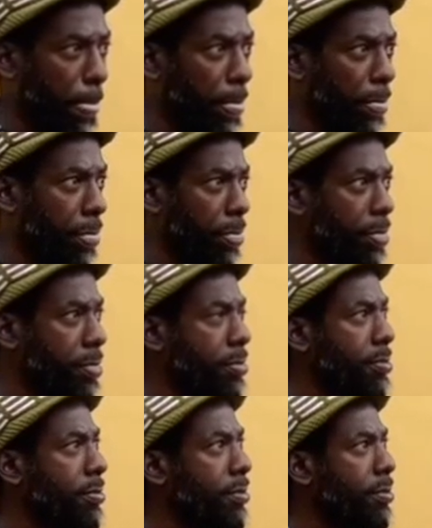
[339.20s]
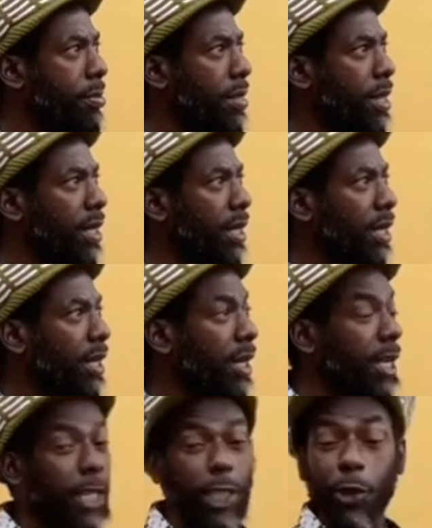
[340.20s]
that to us him.
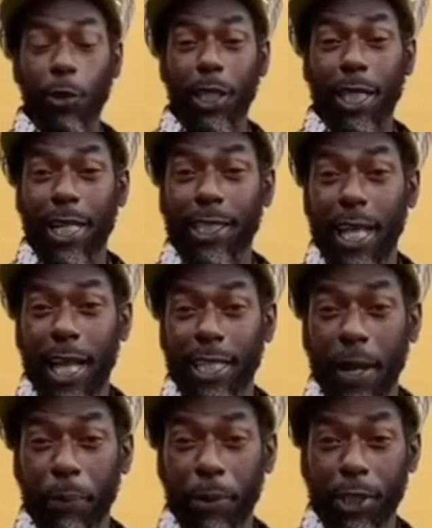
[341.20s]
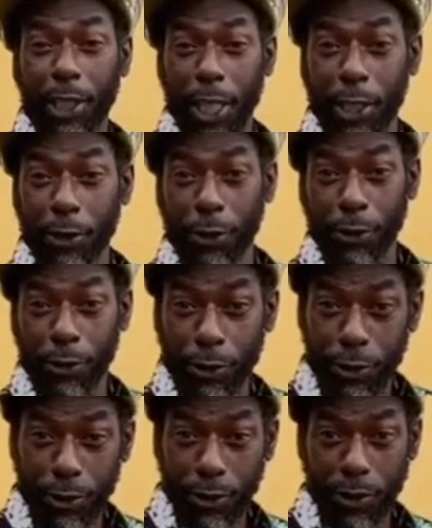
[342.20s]
Man never say man just do a little mixtape and
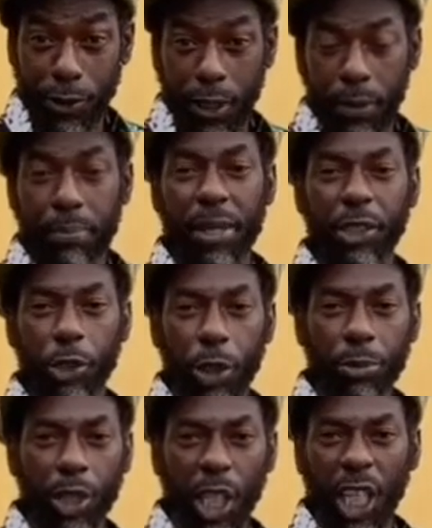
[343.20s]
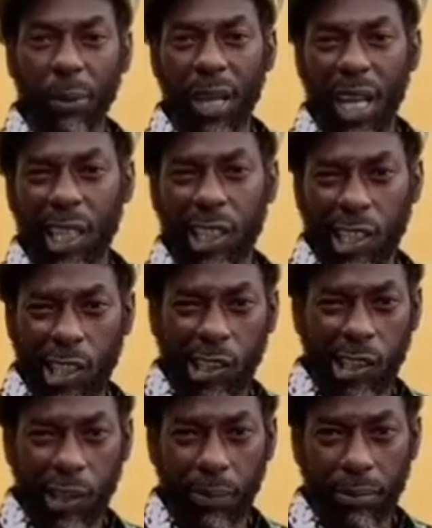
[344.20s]
just call some people and just throw them panties and
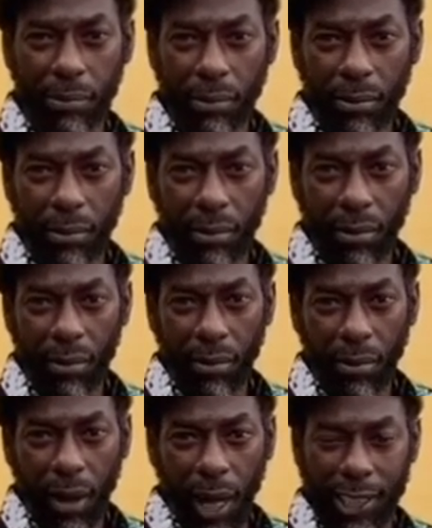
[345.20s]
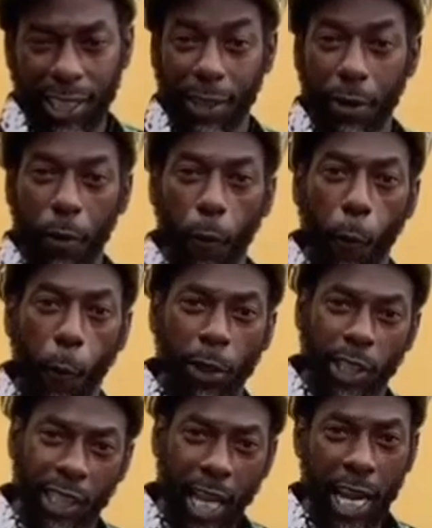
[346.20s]
show and just do this. No.
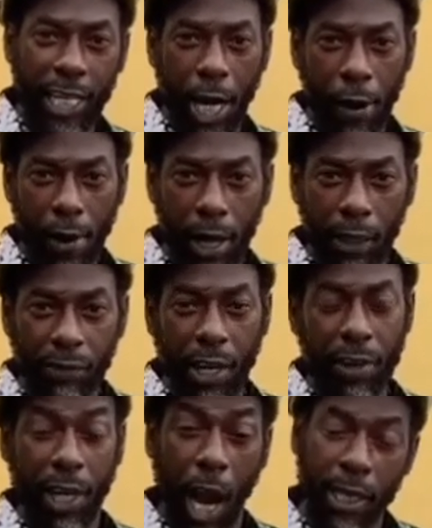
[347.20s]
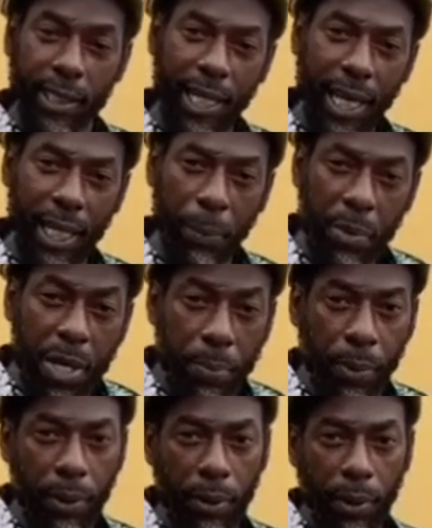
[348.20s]
I tell you how them
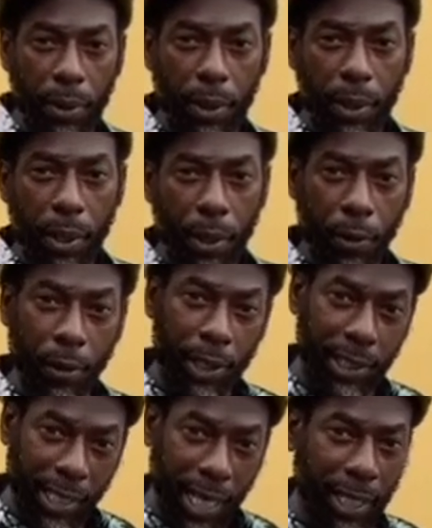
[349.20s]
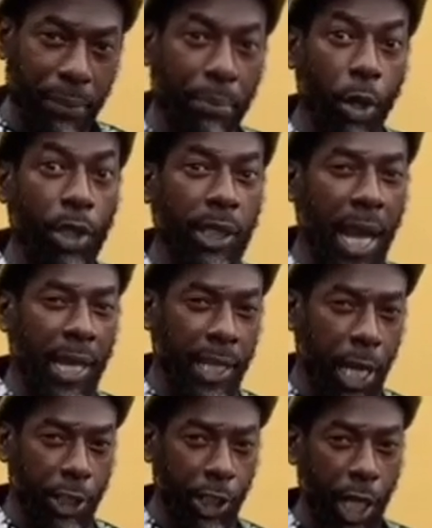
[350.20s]
go about doing it. And them and Khalil
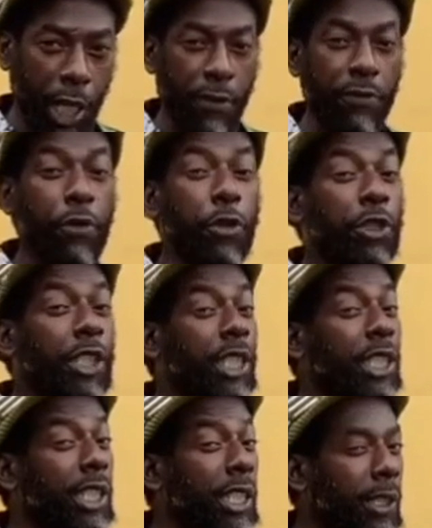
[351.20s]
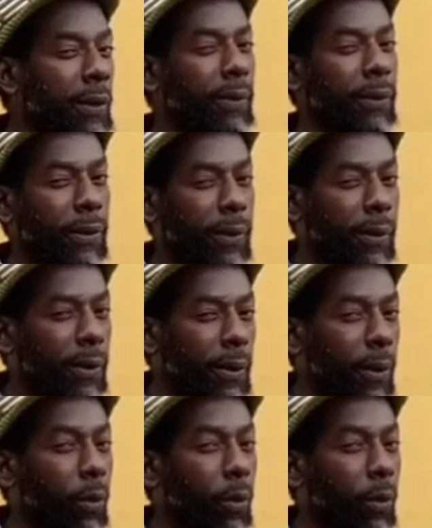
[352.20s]
come for sure respect and I say, Buju, enough